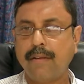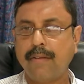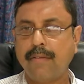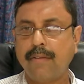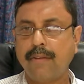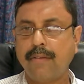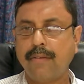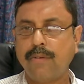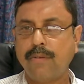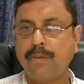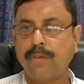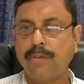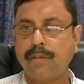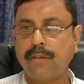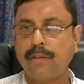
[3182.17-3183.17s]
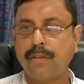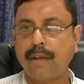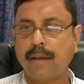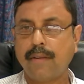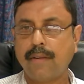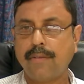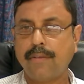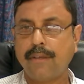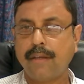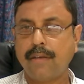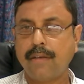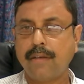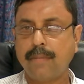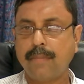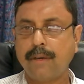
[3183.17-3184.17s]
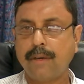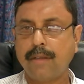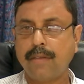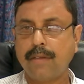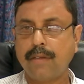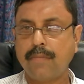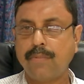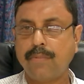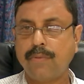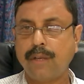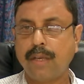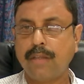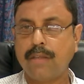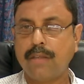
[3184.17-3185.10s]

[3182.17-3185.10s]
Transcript: 6th question is asked that temperature input H.